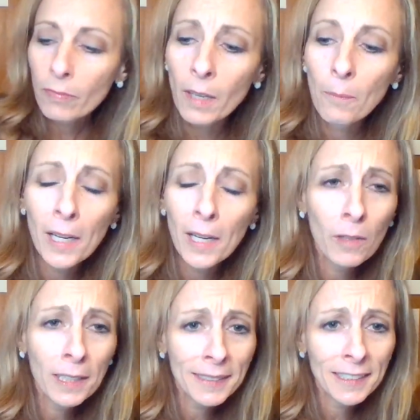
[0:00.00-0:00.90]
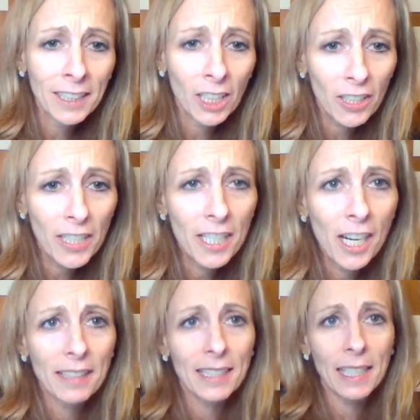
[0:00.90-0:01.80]
But I want to encourage
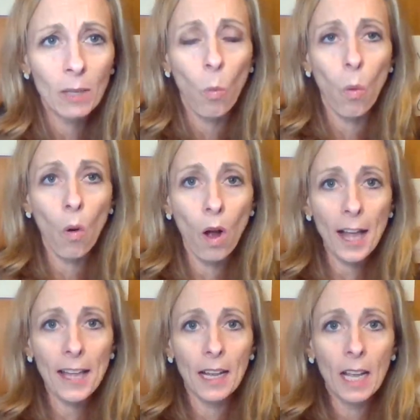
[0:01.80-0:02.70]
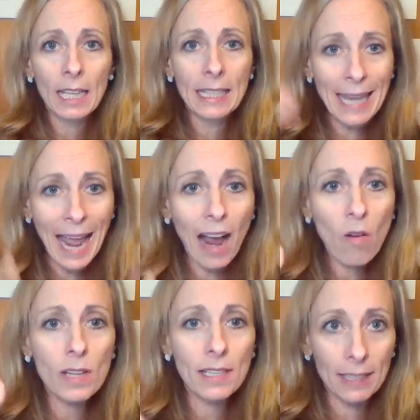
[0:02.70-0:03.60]
us like, what? Now
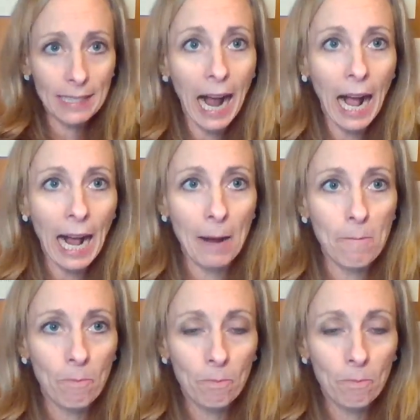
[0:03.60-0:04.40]
is the time.